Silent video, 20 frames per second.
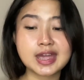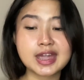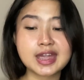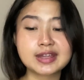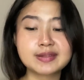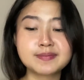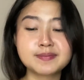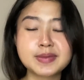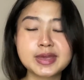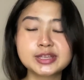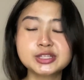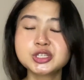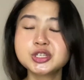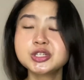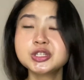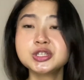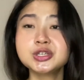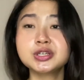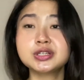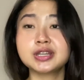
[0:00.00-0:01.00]
it makes you
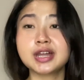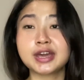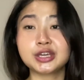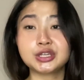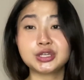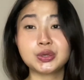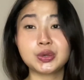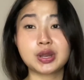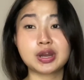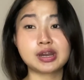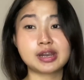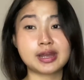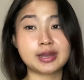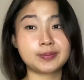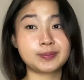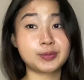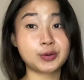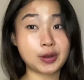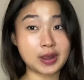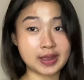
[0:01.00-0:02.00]
look like you are like
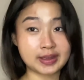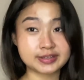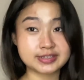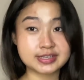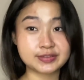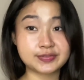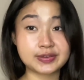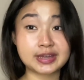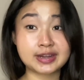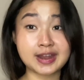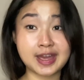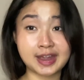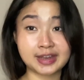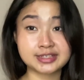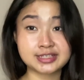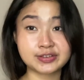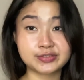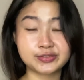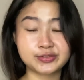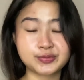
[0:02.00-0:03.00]
proactive and
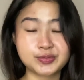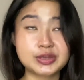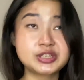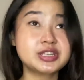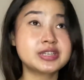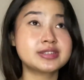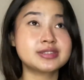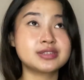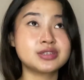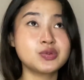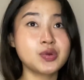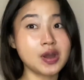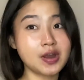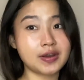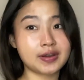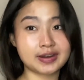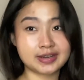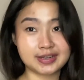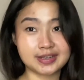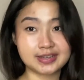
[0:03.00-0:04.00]
active, which is you
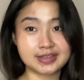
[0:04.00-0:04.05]
are indeed.